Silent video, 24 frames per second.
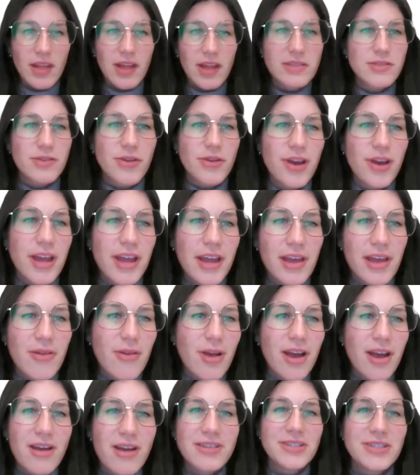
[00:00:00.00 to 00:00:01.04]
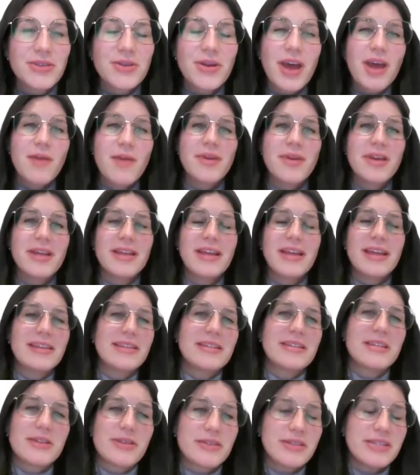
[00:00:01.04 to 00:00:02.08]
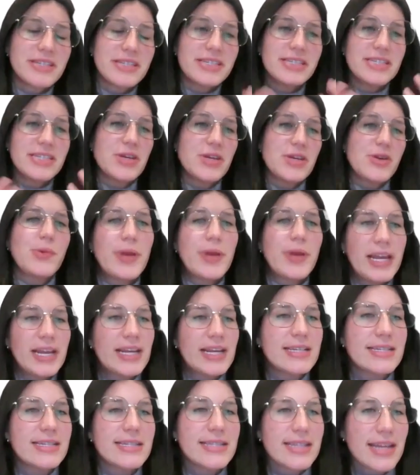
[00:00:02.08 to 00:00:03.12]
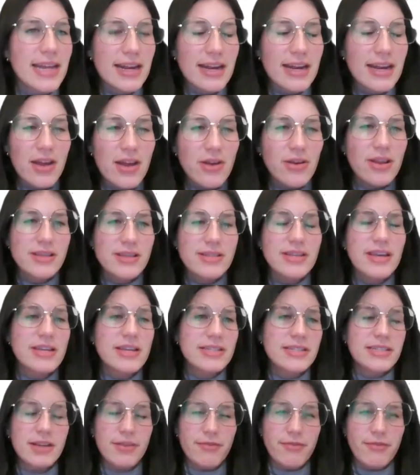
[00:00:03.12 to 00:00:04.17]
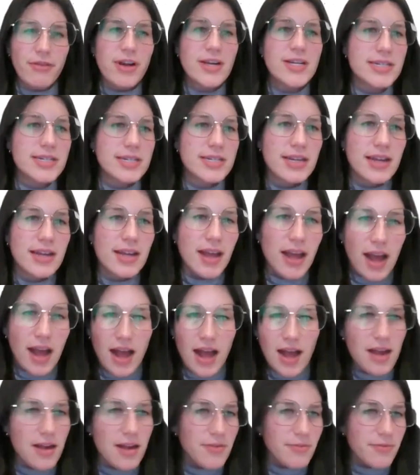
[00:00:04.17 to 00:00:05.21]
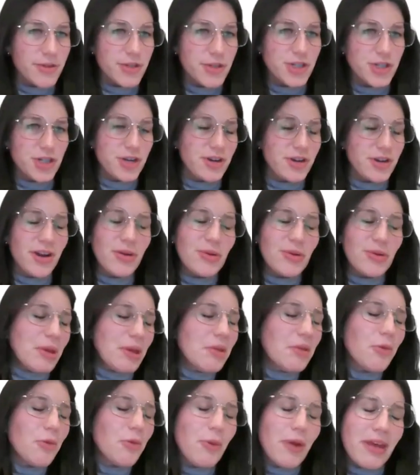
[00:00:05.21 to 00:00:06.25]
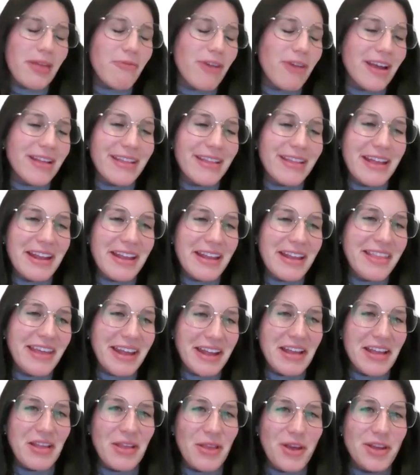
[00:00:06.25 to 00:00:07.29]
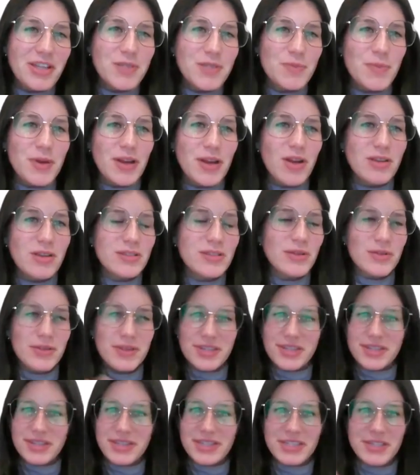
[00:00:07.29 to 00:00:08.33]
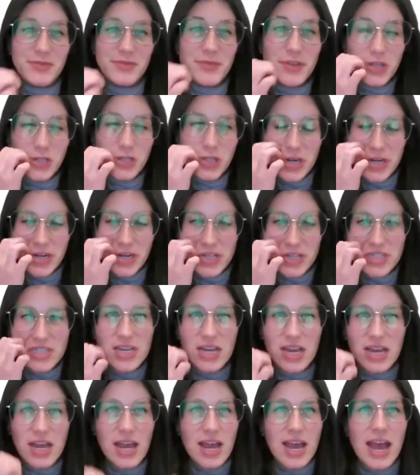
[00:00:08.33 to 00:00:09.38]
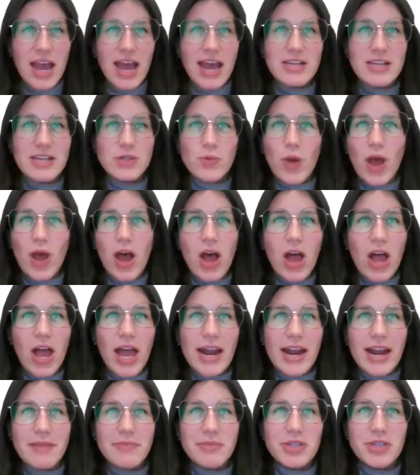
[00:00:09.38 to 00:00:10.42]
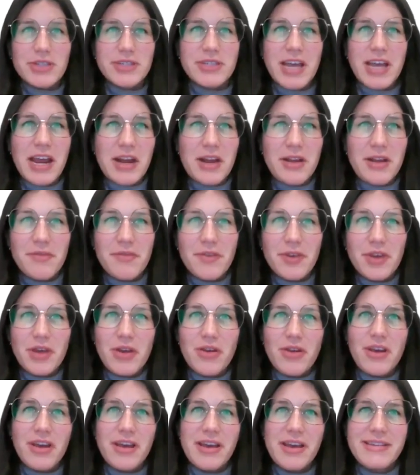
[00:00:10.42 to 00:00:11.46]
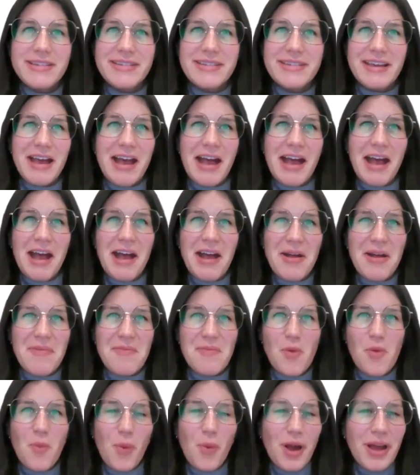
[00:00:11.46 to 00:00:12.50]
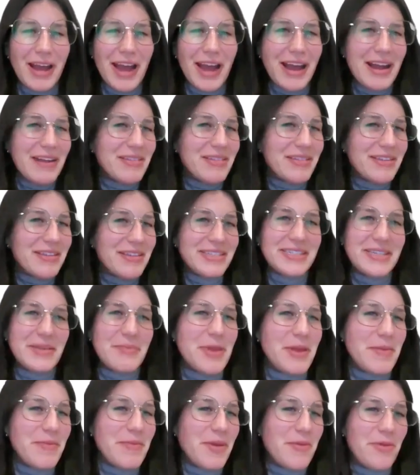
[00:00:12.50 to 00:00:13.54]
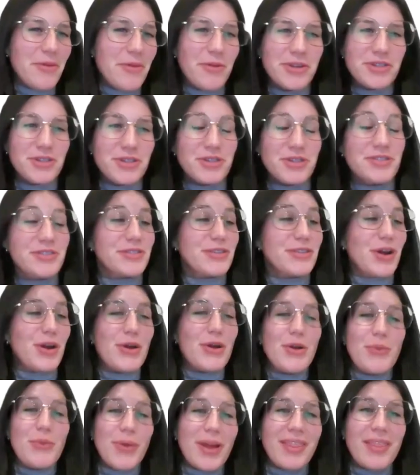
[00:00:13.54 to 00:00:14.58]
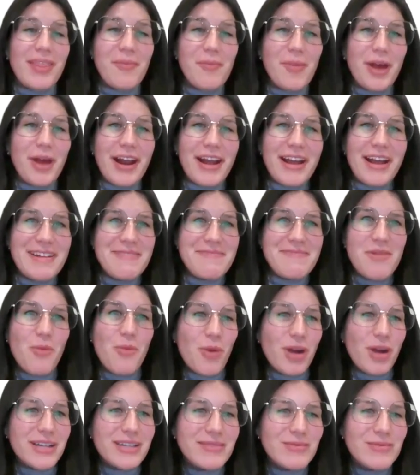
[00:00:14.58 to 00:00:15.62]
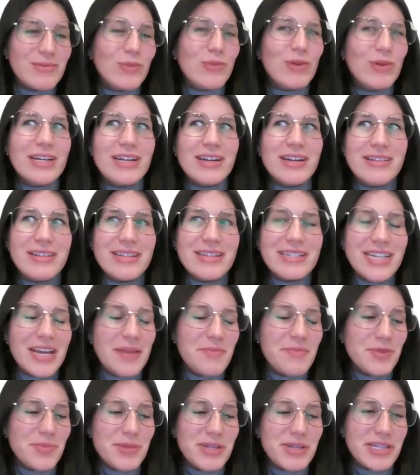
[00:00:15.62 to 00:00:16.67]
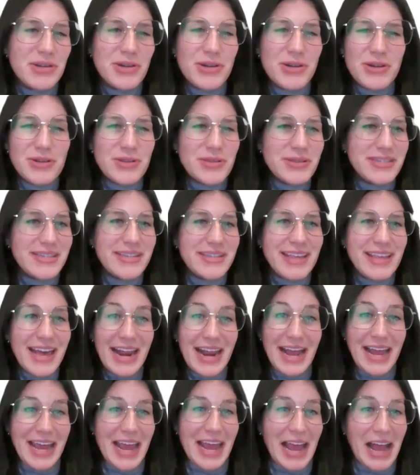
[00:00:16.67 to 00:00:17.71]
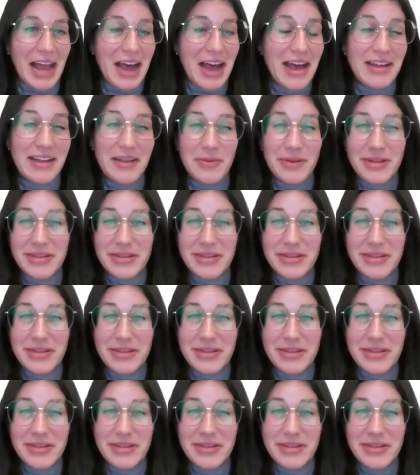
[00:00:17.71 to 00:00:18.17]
That's great. Wow. So, I mean, this Neo really does stand out as different, for sure. Not only in the way, right, that it looks, but also these features as well. And I'm just kind of curious, this is something maybe we should have started with, but what are the types of materials that it can cut?